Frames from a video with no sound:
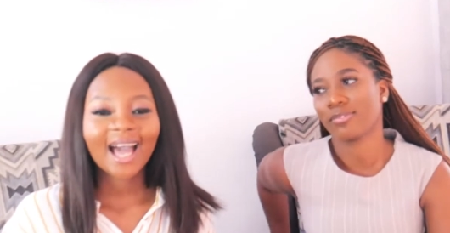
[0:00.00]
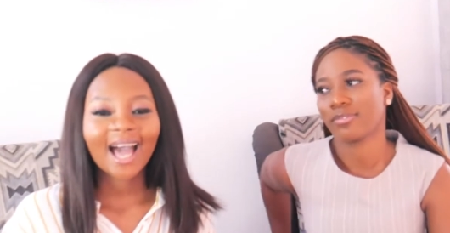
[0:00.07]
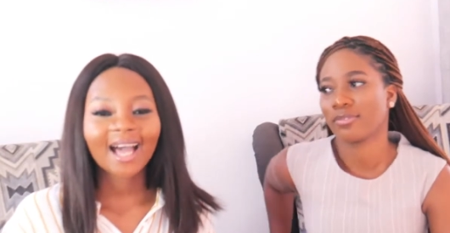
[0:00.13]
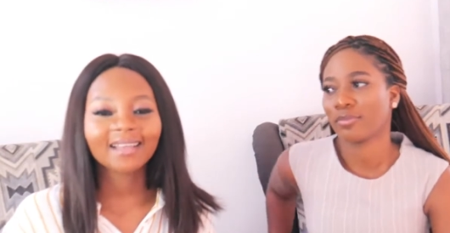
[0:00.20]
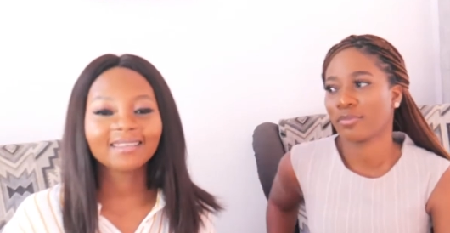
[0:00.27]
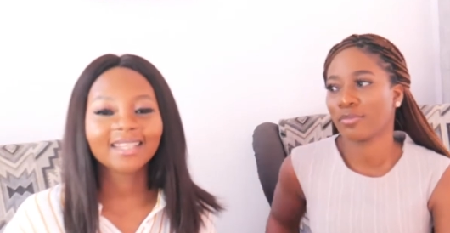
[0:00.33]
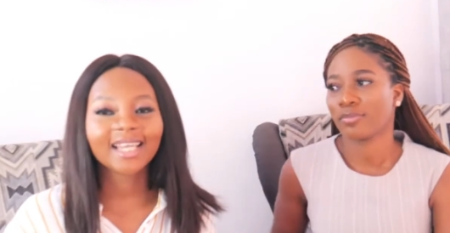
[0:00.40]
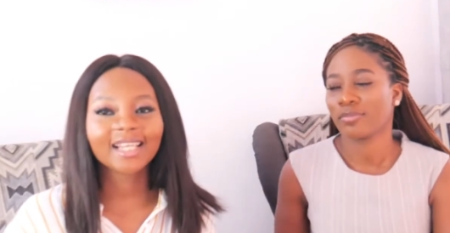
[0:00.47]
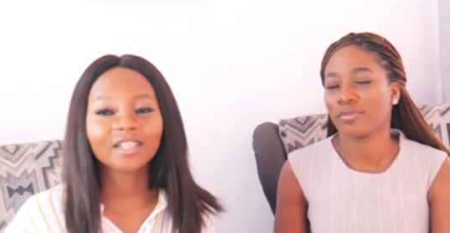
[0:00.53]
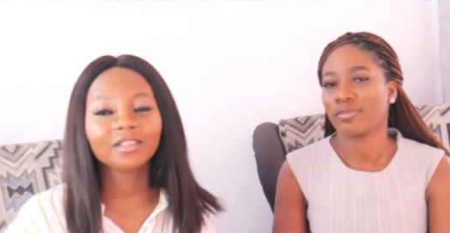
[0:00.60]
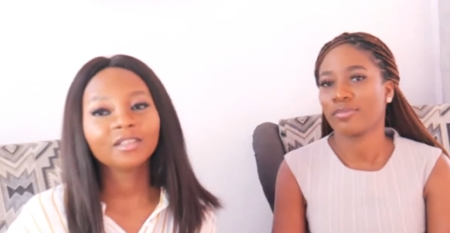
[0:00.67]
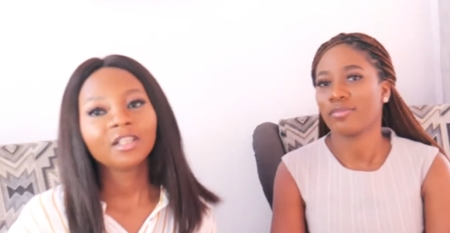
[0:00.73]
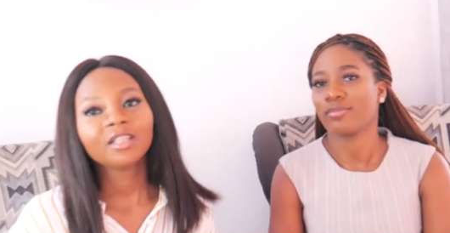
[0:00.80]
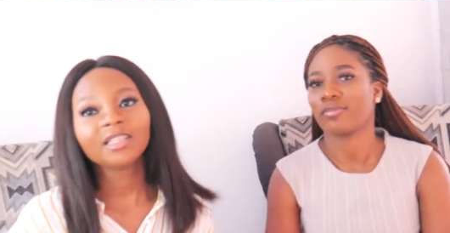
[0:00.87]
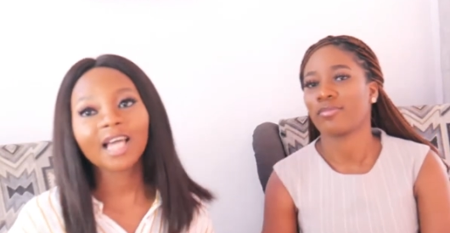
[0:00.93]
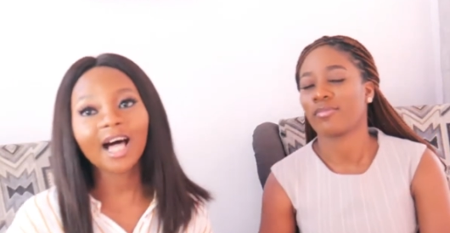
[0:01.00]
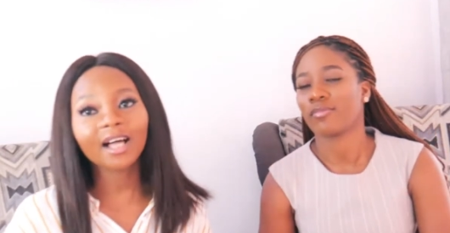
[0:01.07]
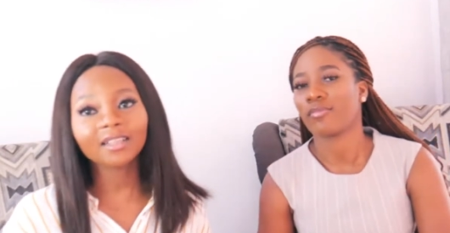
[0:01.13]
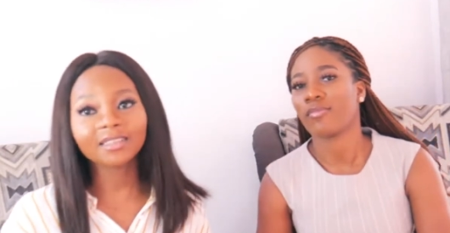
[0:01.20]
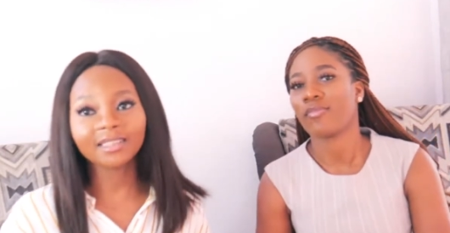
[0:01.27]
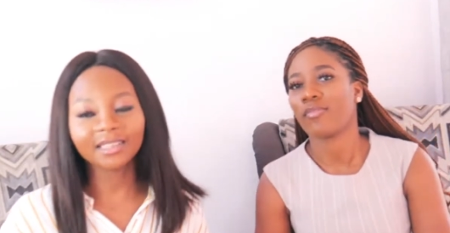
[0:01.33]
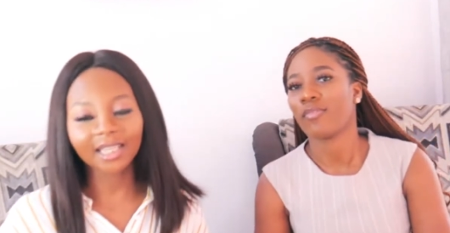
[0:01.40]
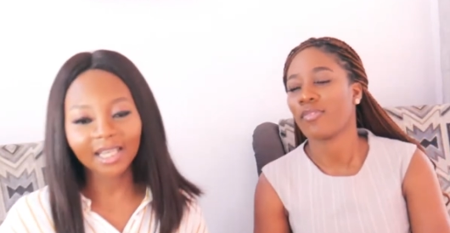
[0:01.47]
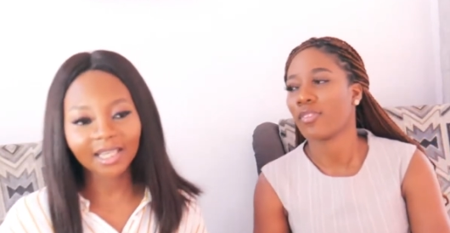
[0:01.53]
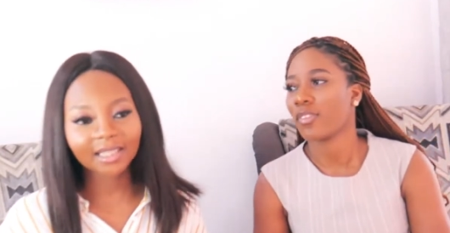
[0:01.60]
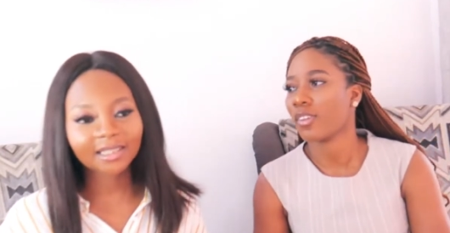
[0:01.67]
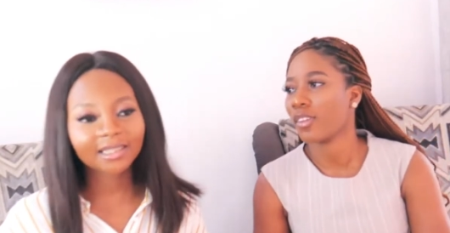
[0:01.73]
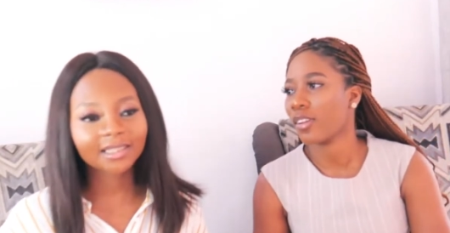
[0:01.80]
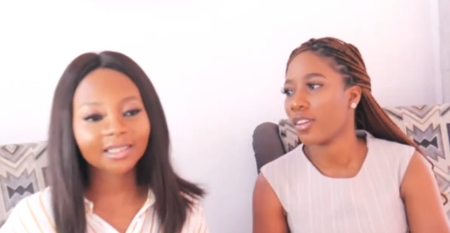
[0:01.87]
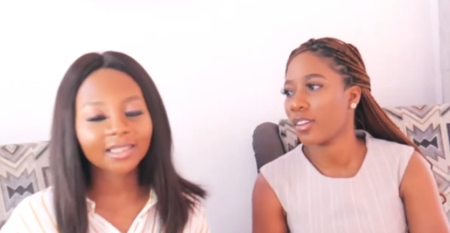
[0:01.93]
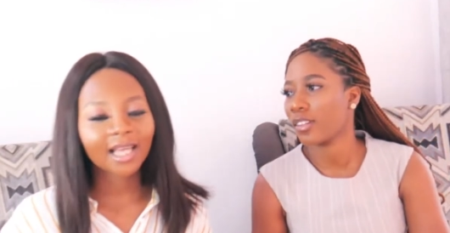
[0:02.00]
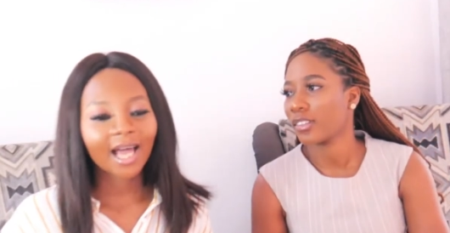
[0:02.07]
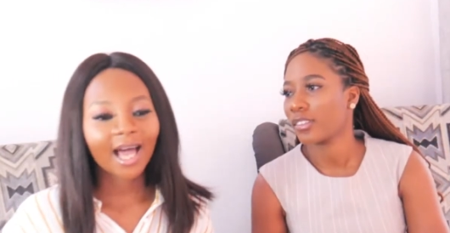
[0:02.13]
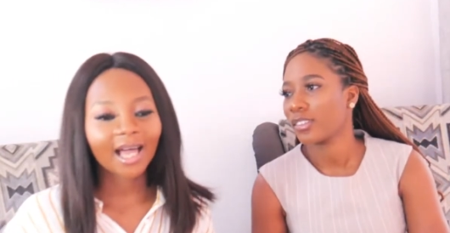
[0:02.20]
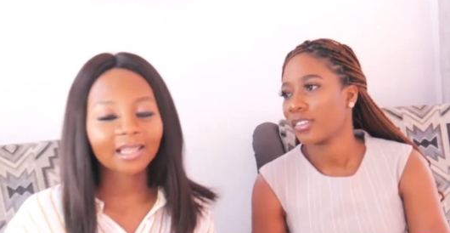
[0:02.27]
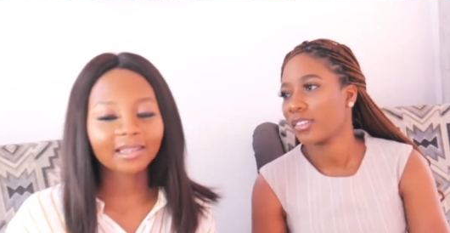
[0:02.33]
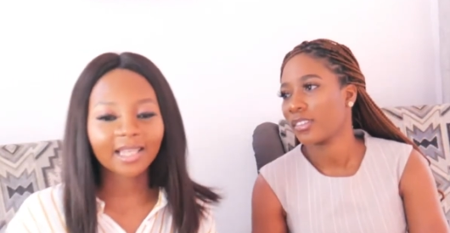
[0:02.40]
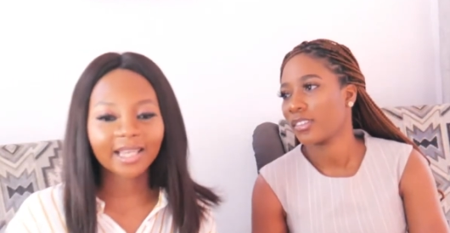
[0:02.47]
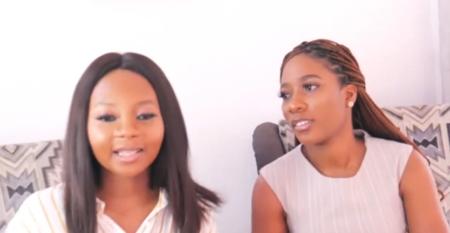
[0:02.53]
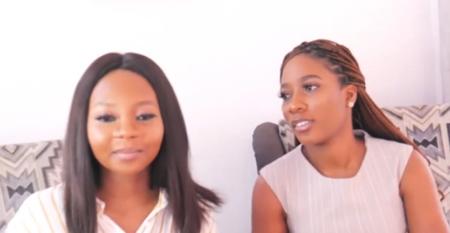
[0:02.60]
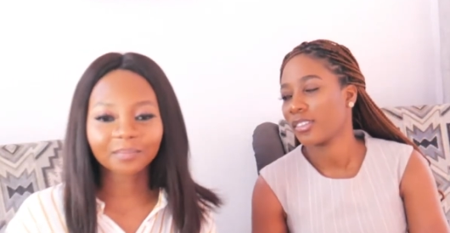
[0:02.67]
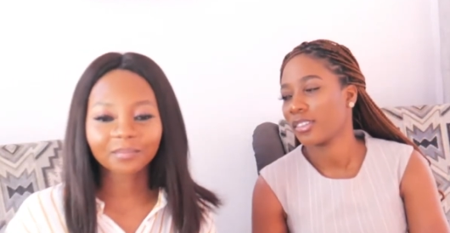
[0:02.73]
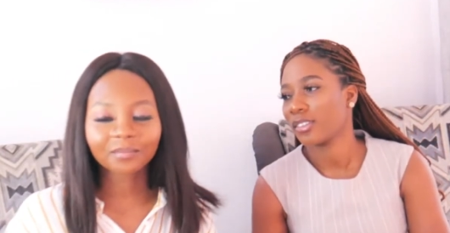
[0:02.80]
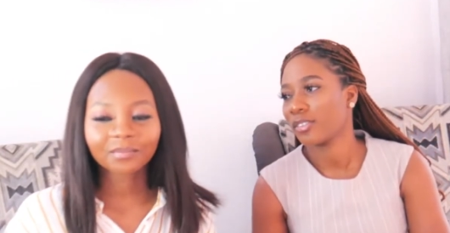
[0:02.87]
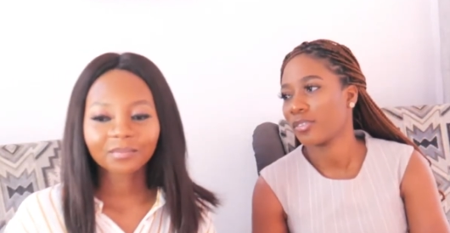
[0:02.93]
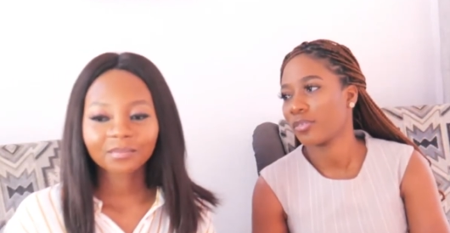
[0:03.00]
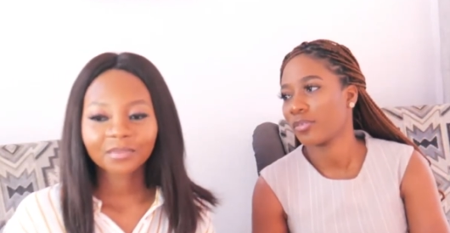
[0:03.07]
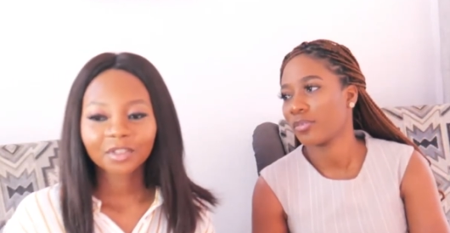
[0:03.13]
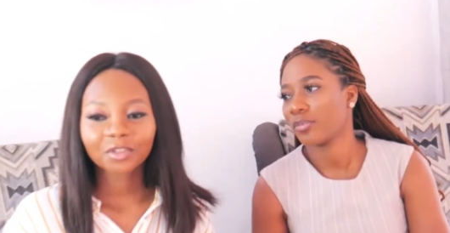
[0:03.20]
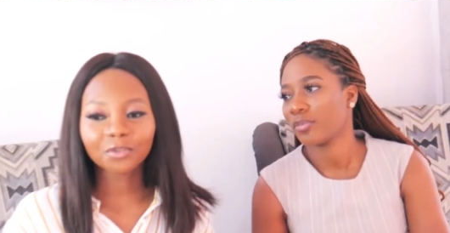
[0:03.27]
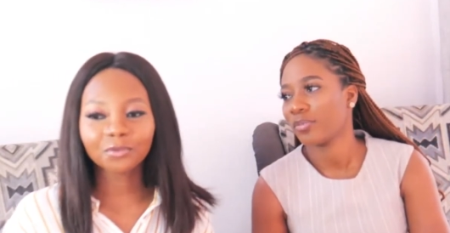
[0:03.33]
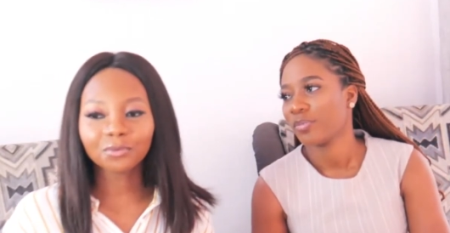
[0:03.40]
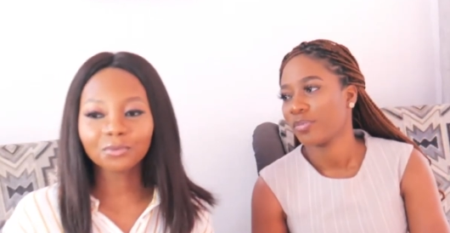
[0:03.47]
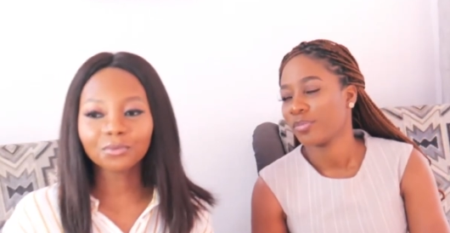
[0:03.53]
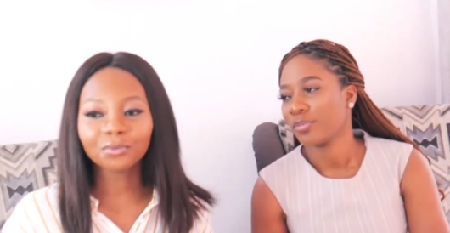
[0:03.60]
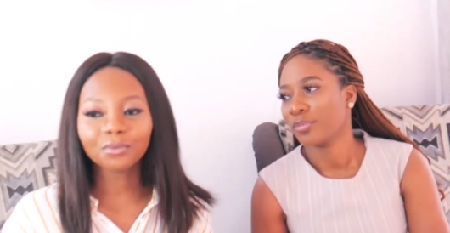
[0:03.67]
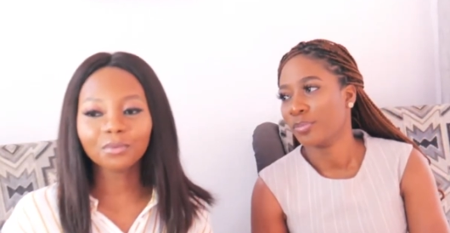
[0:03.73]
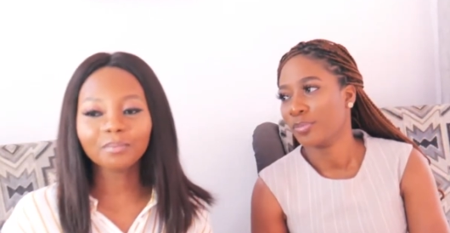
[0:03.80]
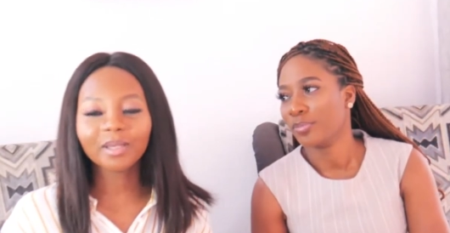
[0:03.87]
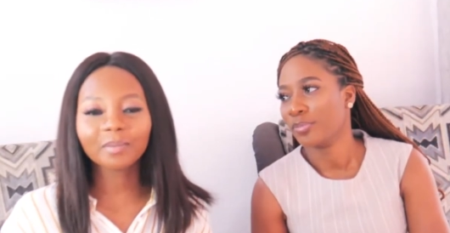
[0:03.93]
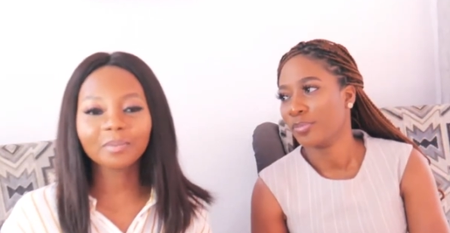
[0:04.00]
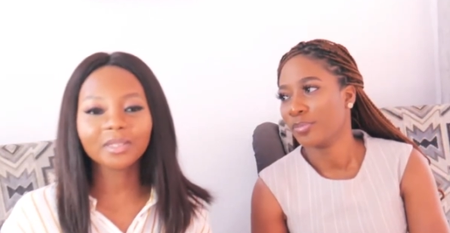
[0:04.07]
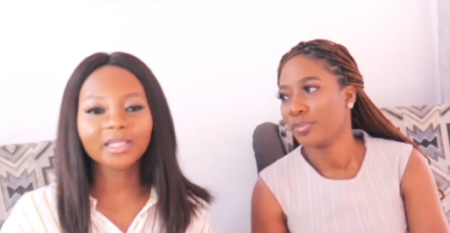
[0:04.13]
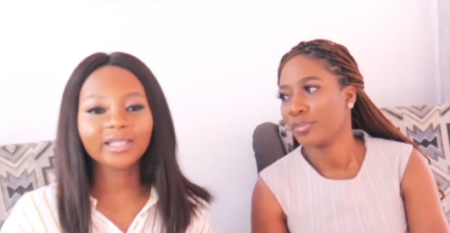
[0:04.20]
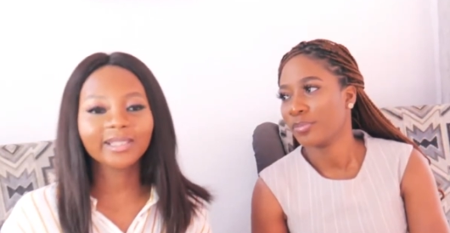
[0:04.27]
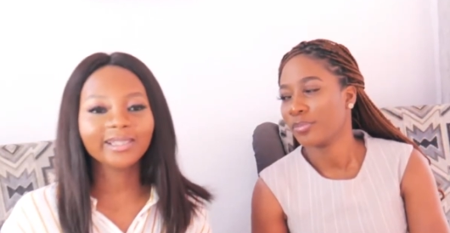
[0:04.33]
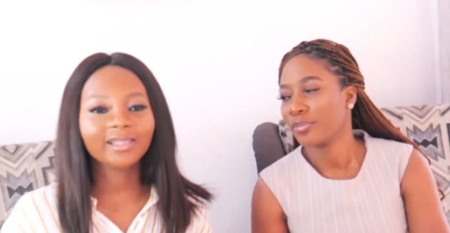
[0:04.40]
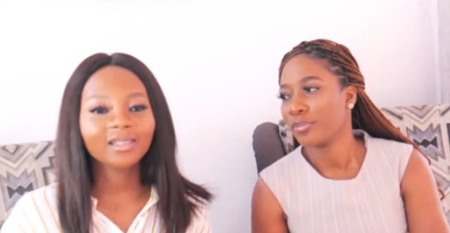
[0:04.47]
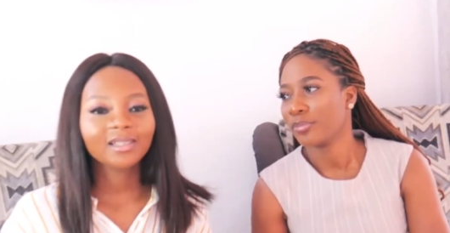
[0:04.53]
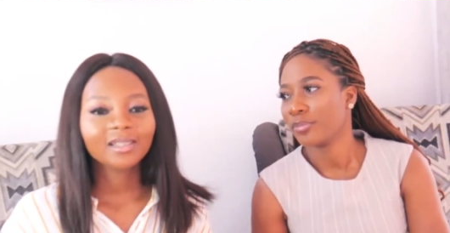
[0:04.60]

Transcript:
Speaker 1: and then y'all date, and then you maybe